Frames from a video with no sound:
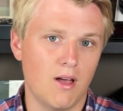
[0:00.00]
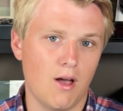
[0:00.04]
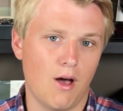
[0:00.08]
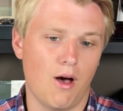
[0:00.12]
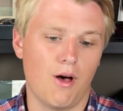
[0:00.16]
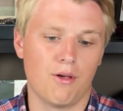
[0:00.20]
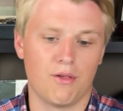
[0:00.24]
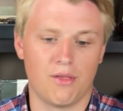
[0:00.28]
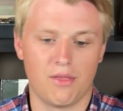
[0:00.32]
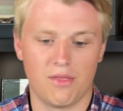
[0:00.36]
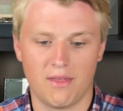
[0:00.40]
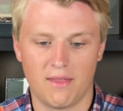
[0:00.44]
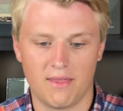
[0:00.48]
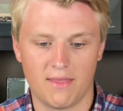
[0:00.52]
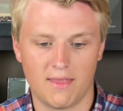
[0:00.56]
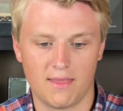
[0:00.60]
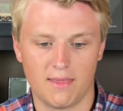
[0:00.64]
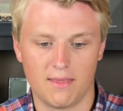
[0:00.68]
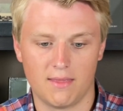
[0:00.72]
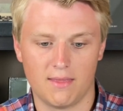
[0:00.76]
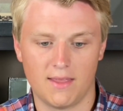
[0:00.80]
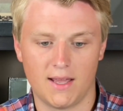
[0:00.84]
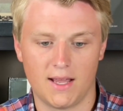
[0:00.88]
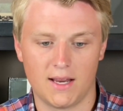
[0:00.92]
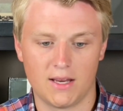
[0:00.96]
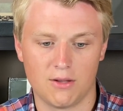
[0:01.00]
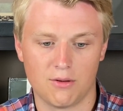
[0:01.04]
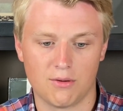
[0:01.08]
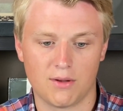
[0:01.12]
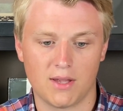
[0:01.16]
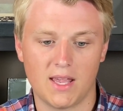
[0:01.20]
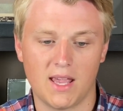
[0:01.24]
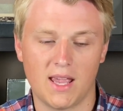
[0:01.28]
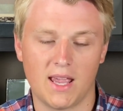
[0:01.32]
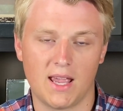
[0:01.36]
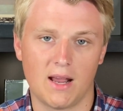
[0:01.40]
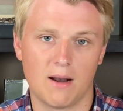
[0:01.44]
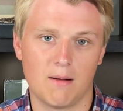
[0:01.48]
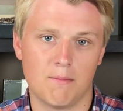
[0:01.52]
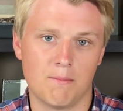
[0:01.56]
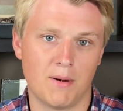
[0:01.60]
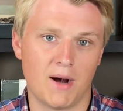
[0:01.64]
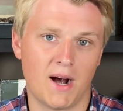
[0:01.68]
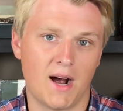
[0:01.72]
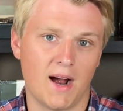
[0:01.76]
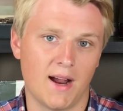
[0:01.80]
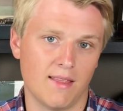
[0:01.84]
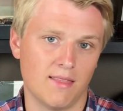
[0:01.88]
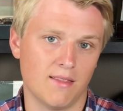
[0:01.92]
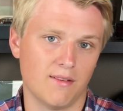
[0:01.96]
other than that you can't
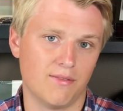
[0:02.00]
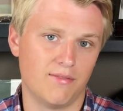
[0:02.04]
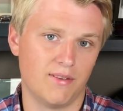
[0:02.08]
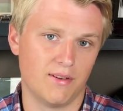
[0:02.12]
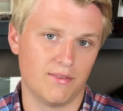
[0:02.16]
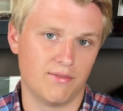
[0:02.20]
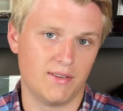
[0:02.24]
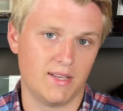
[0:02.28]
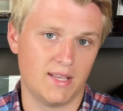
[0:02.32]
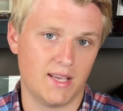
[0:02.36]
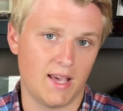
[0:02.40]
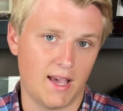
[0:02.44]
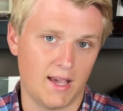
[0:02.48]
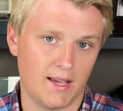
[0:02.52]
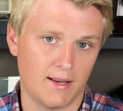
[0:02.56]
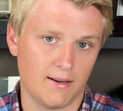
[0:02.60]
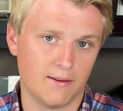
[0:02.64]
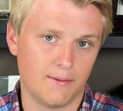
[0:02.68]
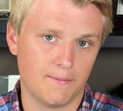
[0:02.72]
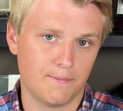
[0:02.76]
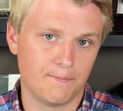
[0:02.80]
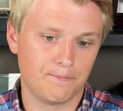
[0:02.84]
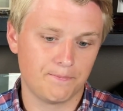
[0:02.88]
buy the 58.